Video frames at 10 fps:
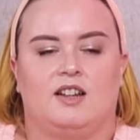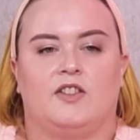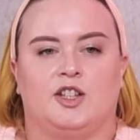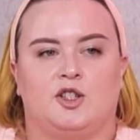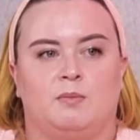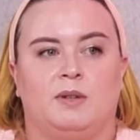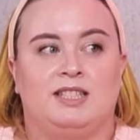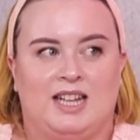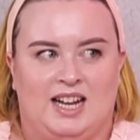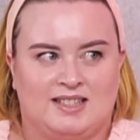They should be
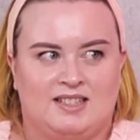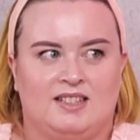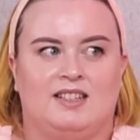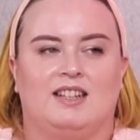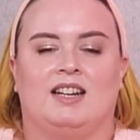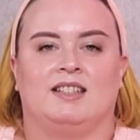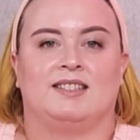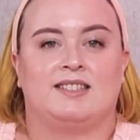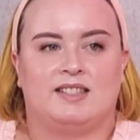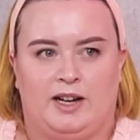tested and
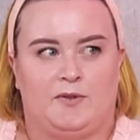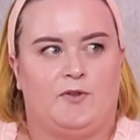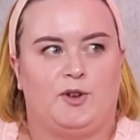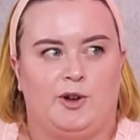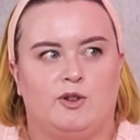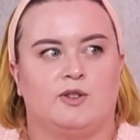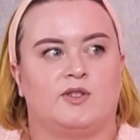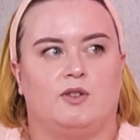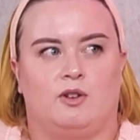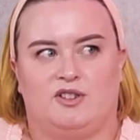safe for
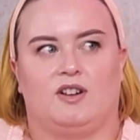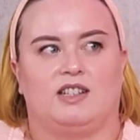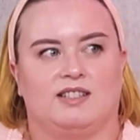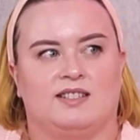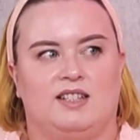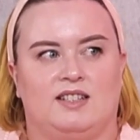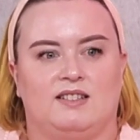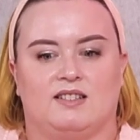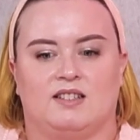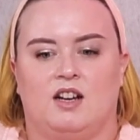use on younger
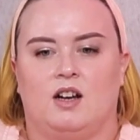skins.